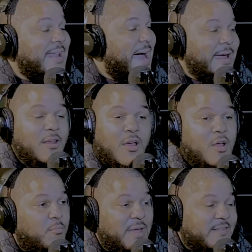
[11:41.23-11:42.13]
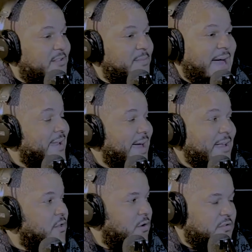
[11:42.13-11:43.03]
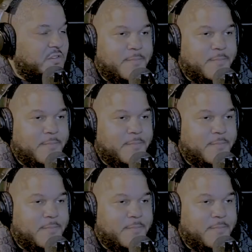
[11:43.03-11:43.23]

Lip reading: night, mixed them that night, the whole shit.